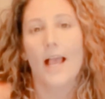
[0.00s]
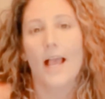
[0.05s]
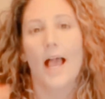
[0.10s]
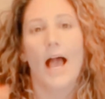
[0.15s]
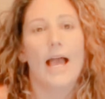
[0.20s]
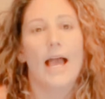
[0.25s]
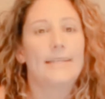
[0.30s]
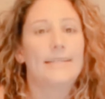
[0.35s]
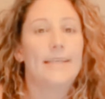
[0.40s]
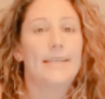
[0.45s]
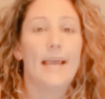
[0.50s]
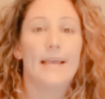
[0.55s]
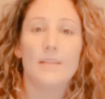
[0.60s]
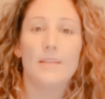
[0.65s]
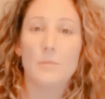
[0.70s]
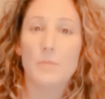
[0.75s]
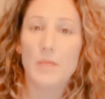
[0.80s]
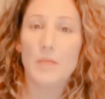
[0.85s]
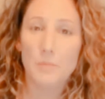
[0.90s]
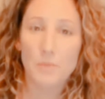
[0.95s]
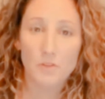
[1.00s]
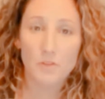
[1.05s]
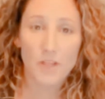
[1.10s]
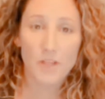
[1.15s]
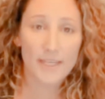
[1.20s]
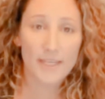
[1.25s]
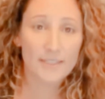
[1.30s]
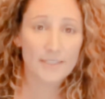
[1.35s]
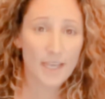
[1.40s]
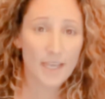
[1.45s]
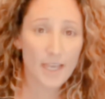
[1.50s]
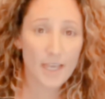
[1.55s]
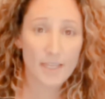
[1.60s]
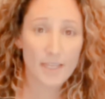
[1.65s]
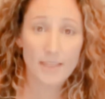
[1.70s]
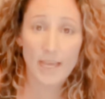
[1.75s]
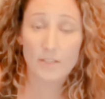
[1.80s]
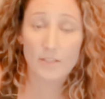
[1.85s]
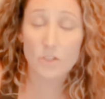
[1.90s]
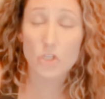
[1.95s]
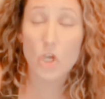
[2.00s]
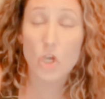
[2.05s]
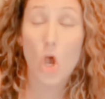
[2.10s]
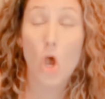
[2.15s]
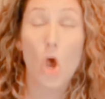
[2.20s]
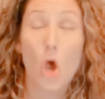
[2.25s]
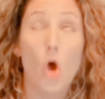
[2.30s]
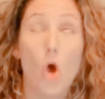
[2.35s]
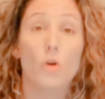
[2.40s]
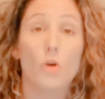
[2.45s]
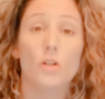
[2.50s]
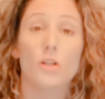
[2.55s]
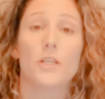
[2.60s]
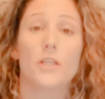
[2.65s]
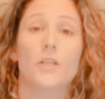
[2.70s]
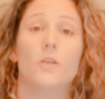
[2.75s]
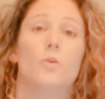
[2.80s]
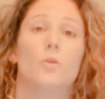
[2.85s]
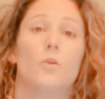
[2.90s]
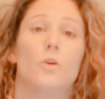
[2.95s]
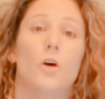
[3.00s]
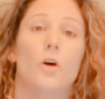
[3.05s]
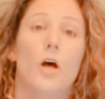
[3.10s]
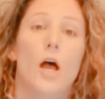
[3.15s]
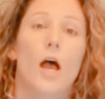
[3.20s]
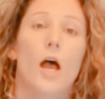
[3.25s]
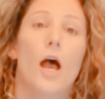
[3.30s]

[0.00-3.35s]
I get that people like that, and that's totally cool.